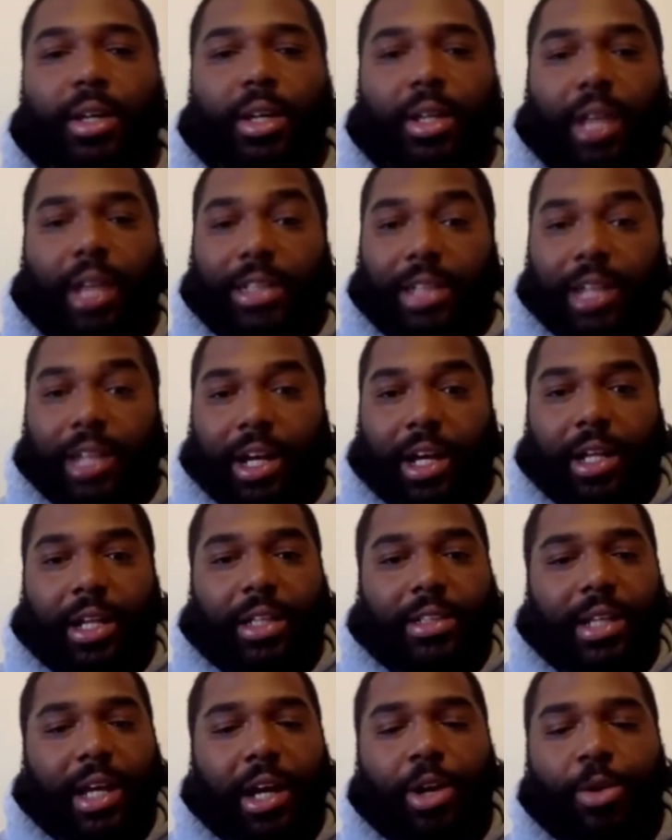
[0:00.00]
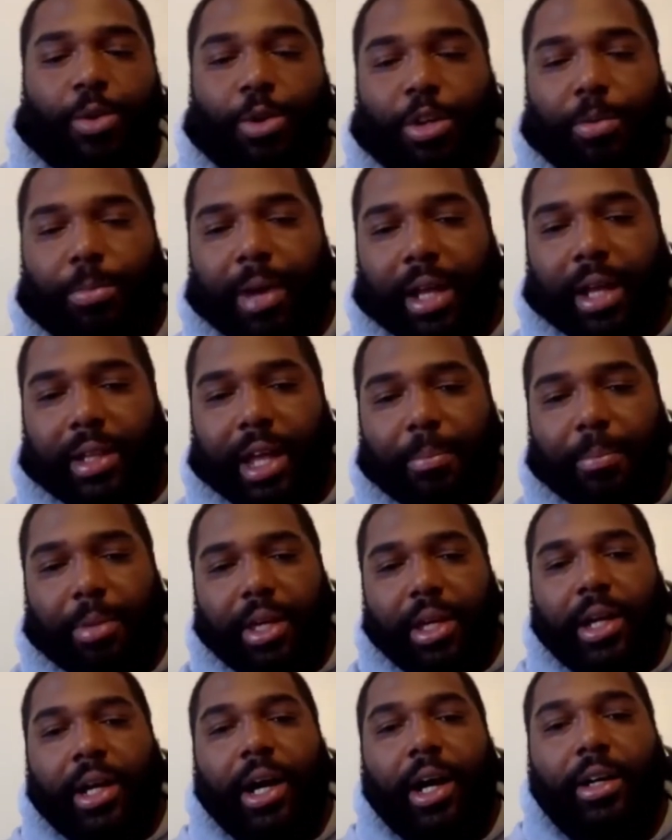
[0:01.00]
That's like a cornerback not
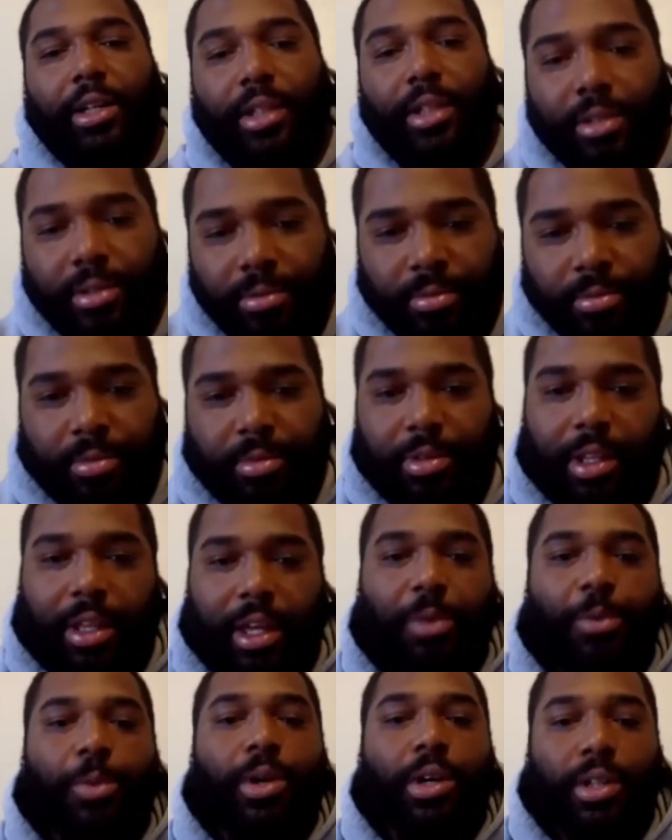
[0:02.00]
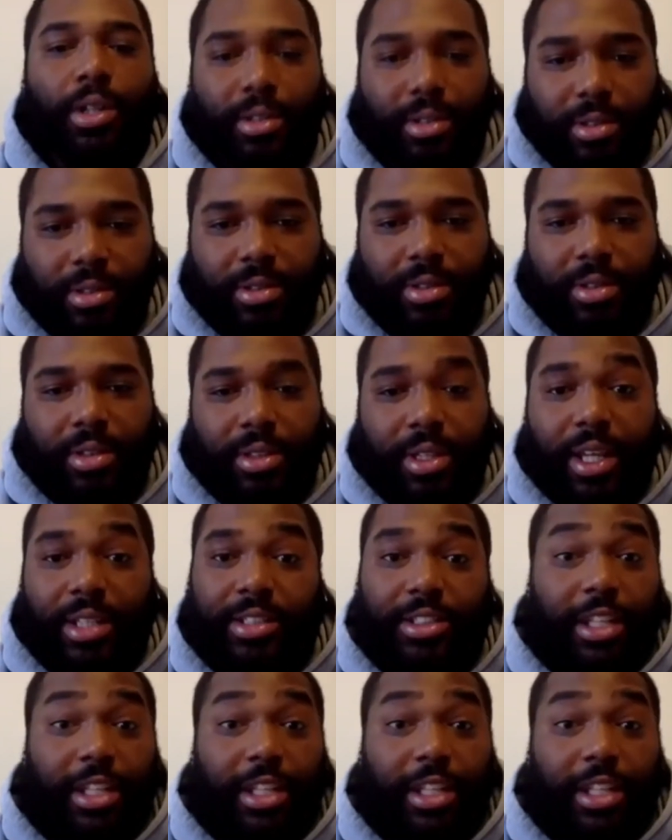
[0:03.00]
being cocky. Name one. That's